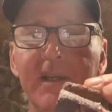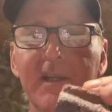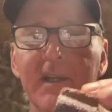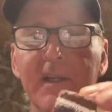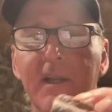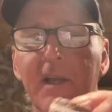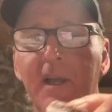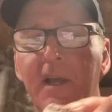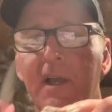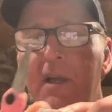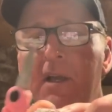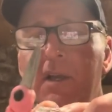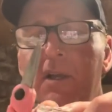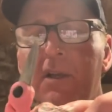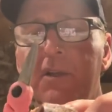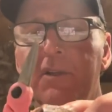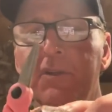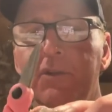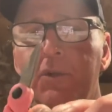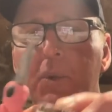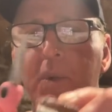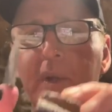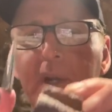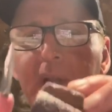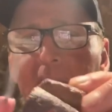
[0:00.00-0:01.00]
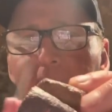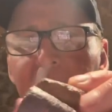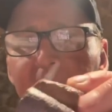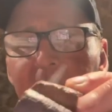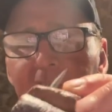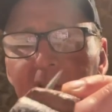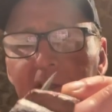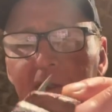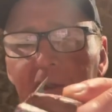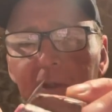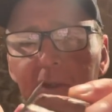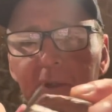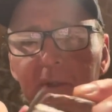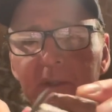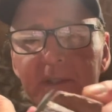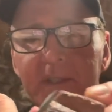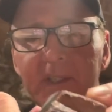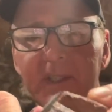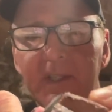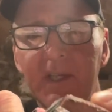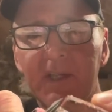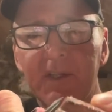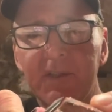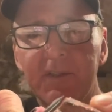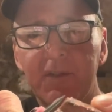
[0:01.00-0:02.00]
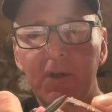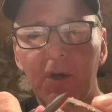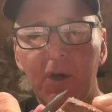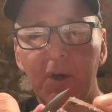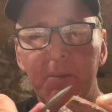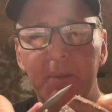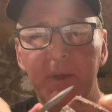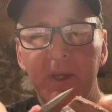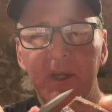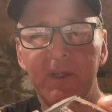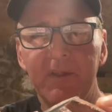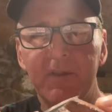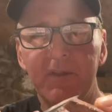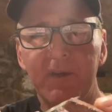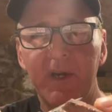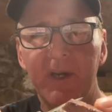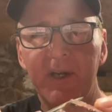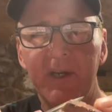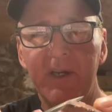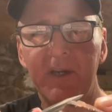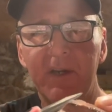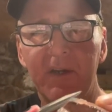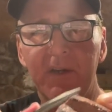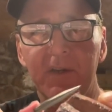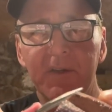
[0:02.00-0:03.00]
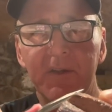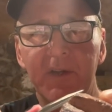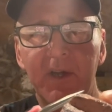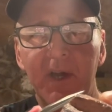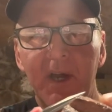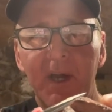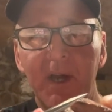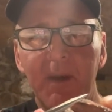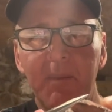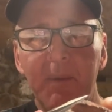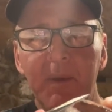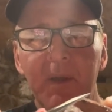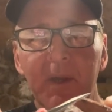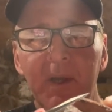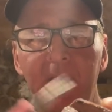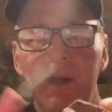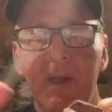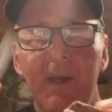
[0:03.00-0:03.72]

it. So what I like to do is see that sharp edge right here on top?